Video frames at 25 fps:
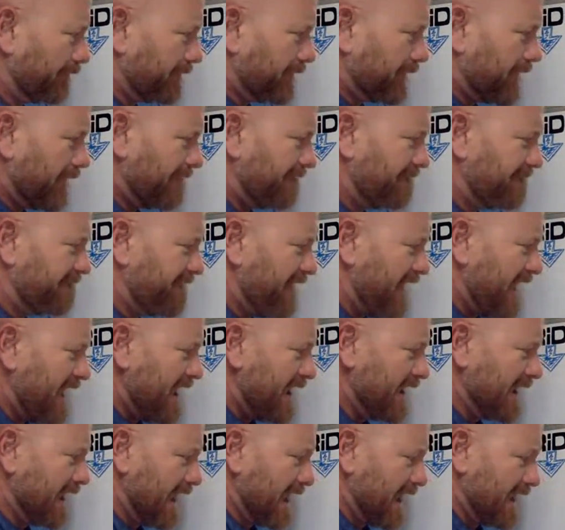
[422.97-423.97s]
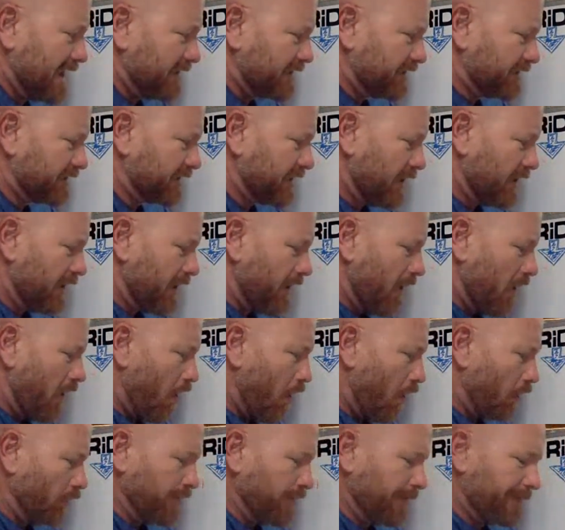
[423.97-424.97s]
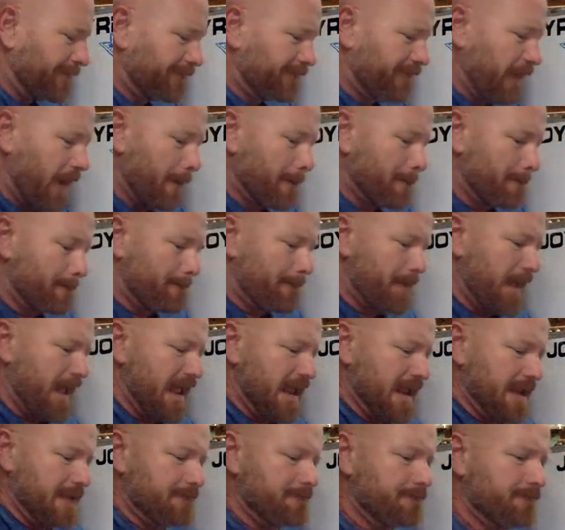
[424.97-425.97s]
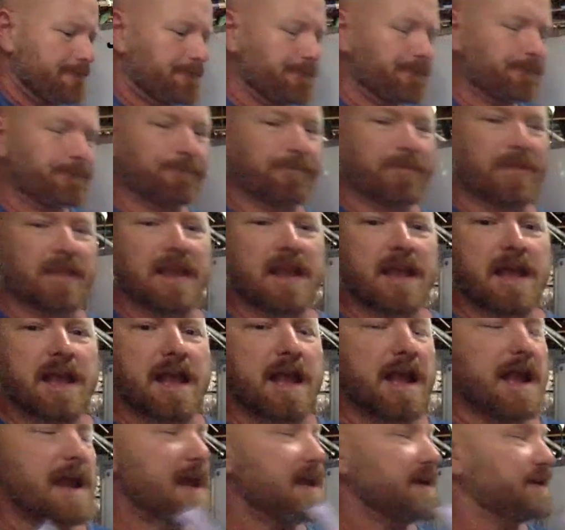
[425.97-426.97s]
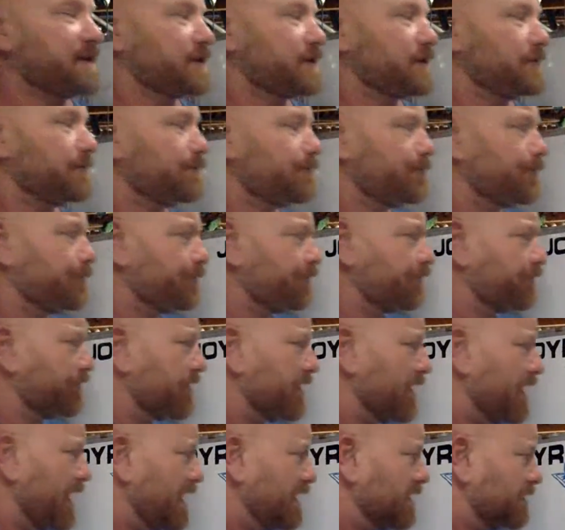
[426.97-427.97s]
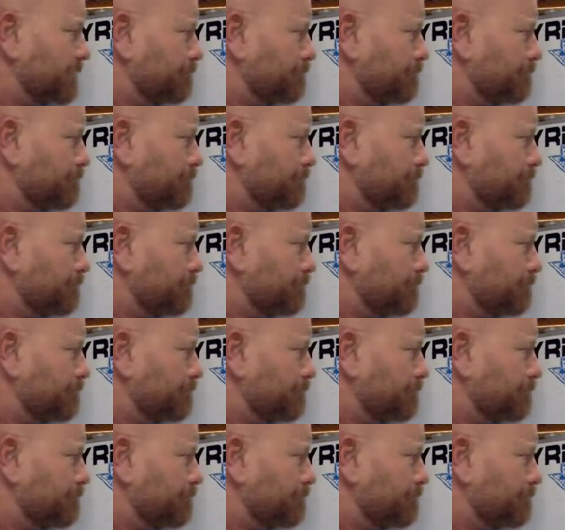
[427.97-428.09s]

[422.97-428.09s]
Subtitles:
the fitting is on the front beam is, it's